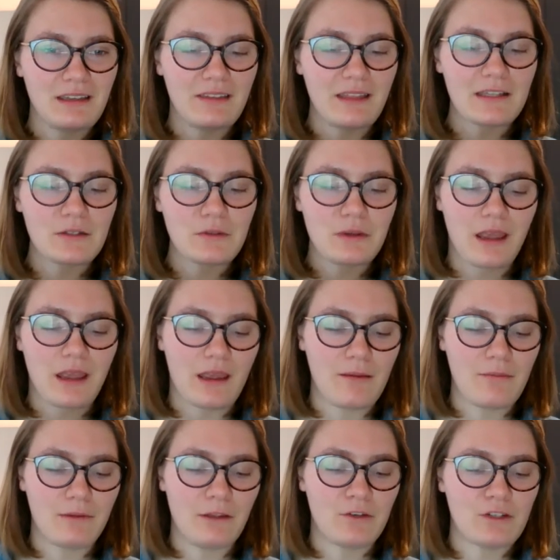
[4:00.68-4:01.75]
that's
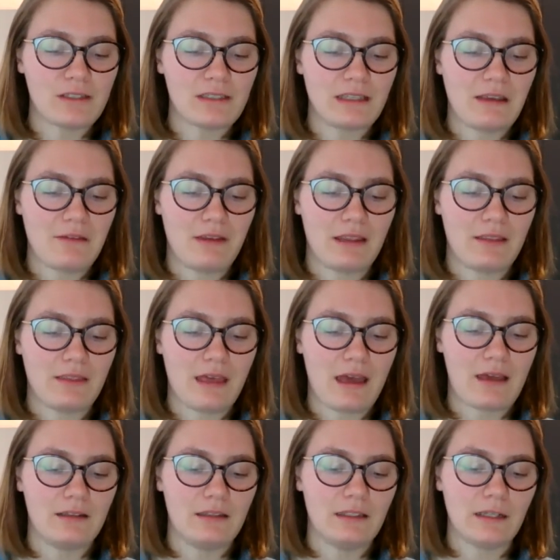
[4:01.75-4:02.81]
okay, but you're just giving
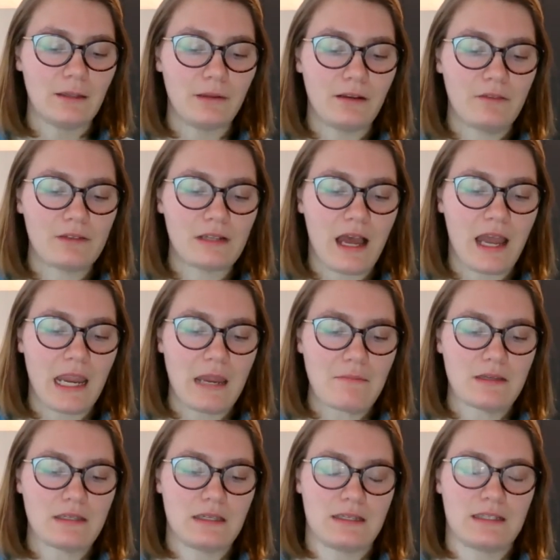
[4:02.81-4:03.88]
that little bit of time
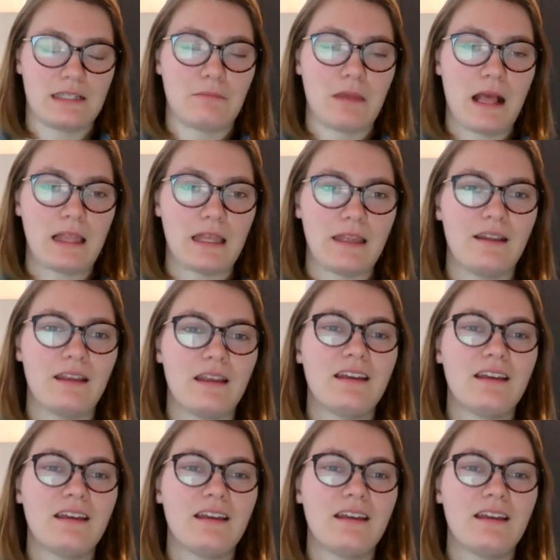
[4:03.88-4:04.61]
to smell it